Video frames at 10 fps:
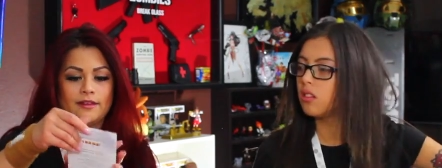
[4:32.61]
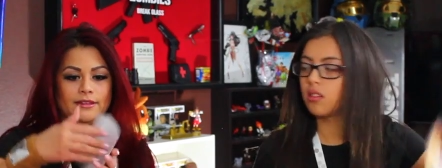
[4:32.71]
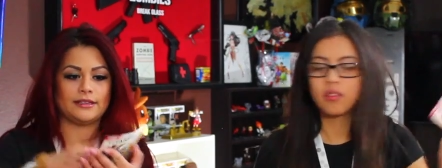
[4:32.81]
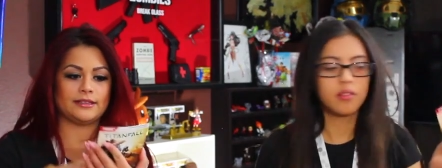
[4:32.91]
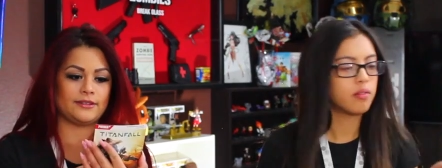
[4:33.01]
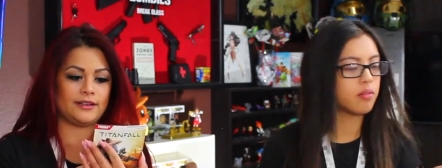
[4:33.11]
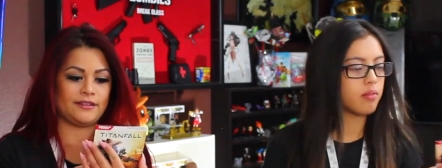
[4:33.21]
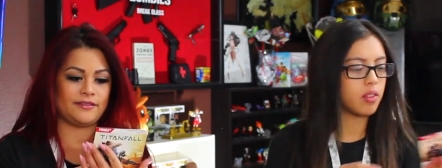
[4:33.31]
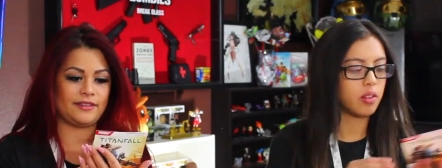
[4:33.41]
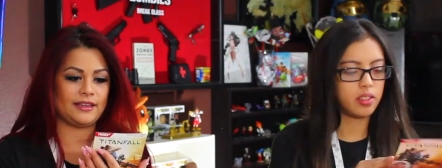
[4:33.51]
Speaker 1: loving this right
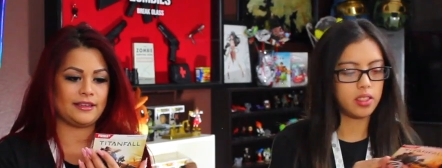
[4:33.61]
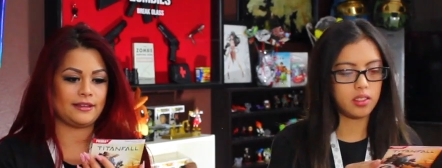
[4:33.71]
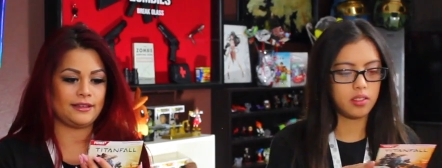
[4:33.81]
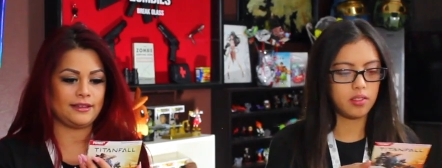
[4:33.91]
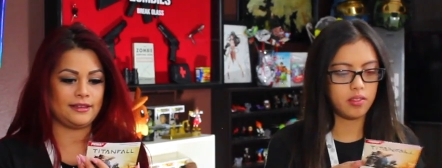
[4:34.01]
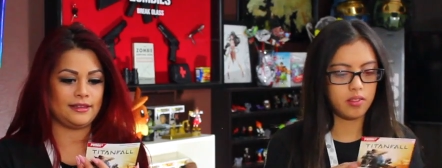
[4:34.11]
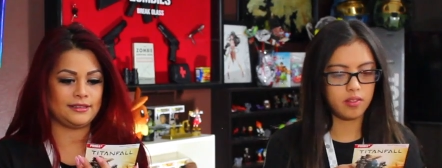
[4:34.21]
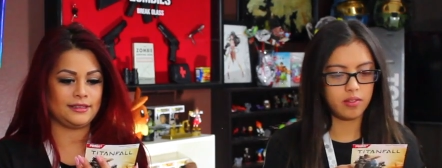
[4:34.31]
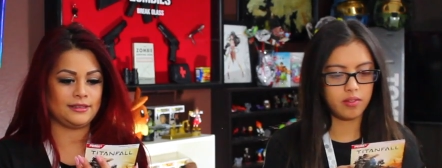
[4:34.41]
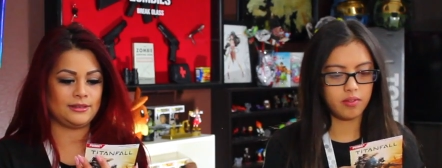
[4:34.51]
now. I think
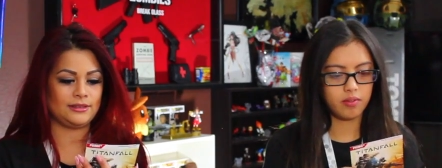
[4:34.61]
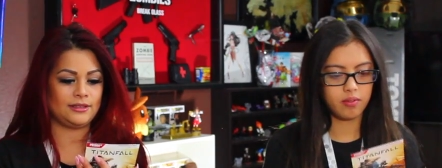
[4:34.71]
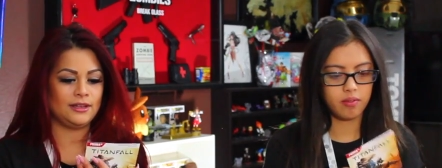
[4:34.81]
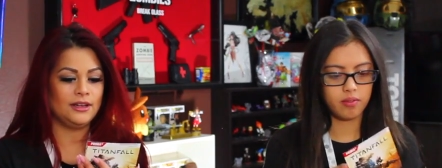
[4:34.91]
this is...